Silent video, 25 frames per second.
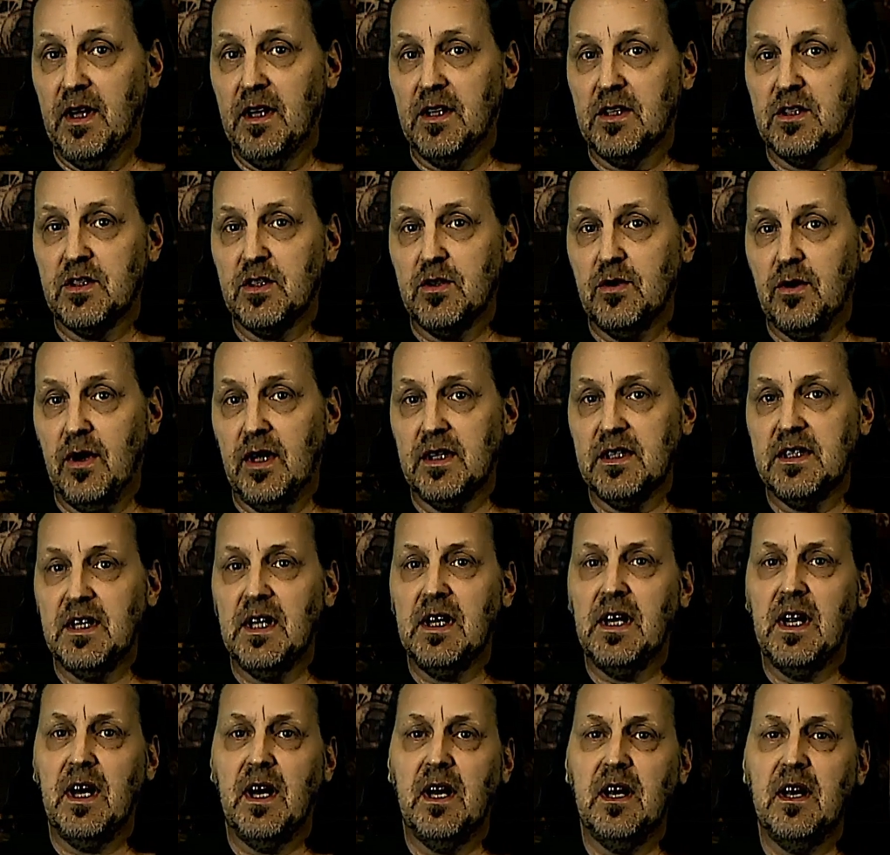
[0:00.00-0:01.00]
So
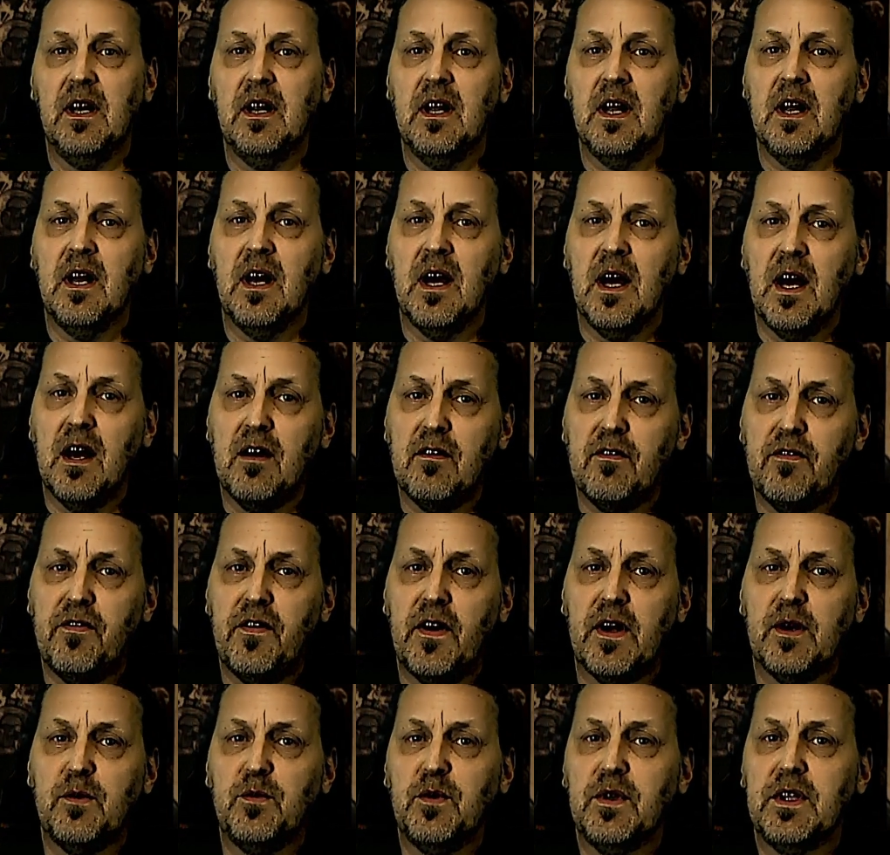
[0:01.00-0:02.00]
until then, have
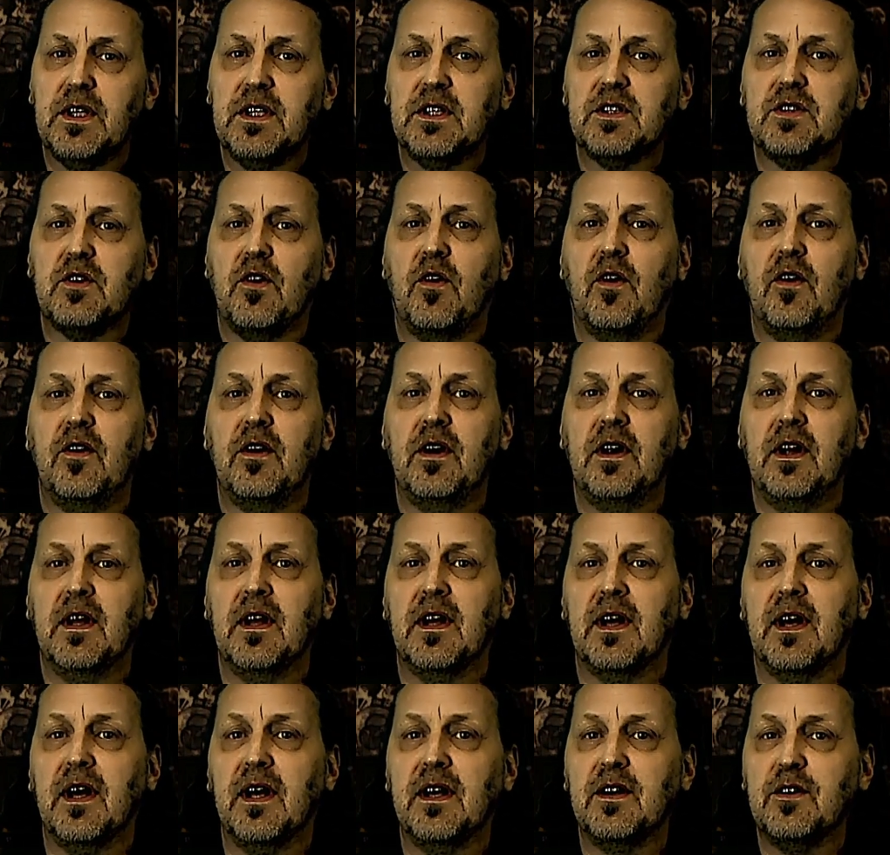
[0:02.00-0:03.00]
fun with the guitar
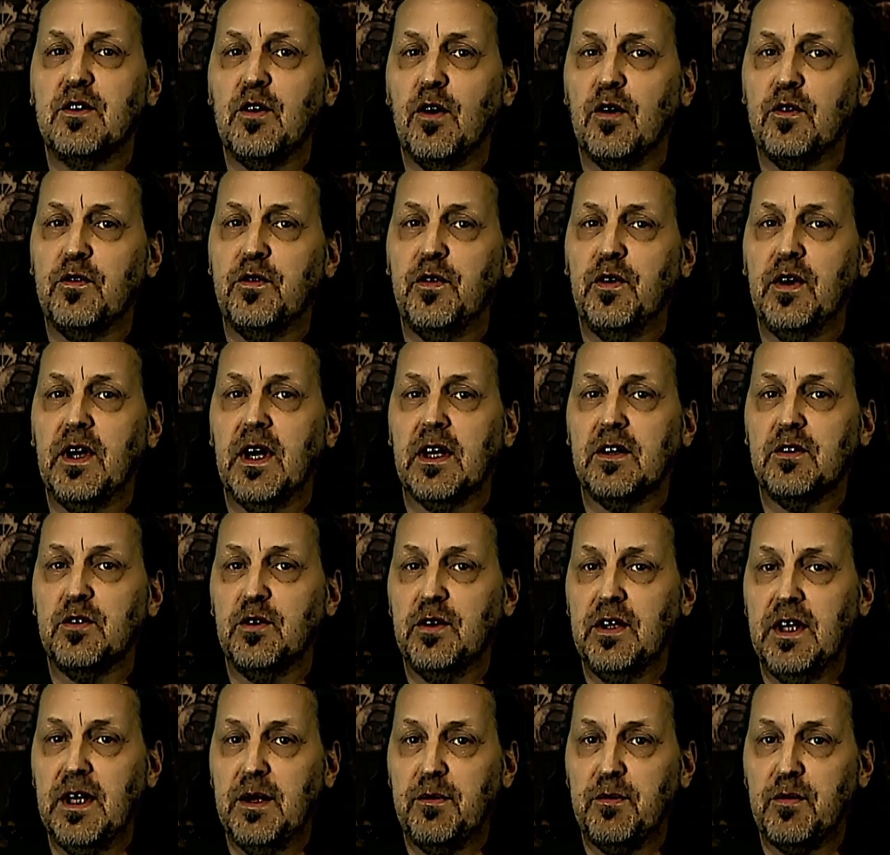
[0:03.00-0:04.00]
and don't forget to
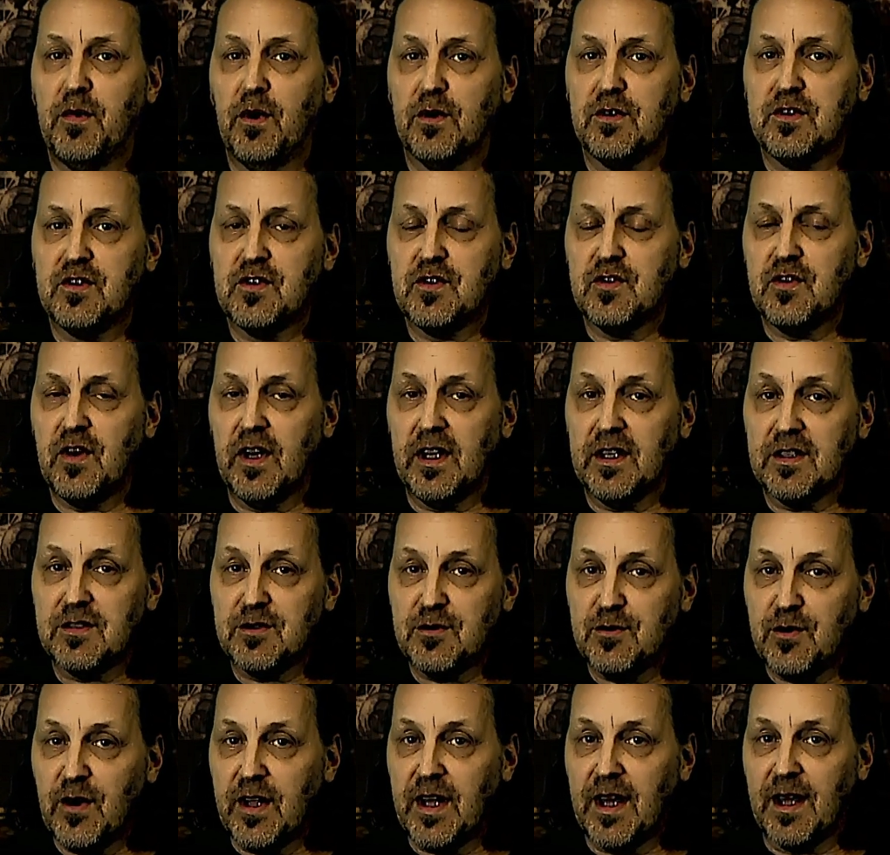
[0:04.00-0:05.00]
keep those strings
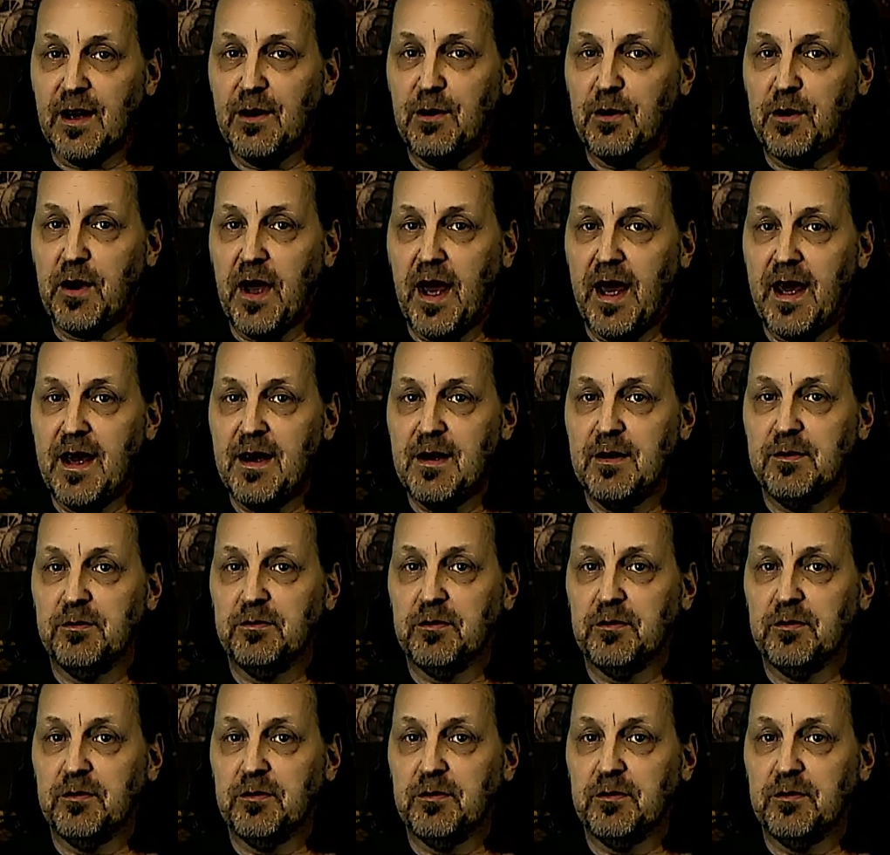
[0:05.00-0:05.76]
ringing, okay?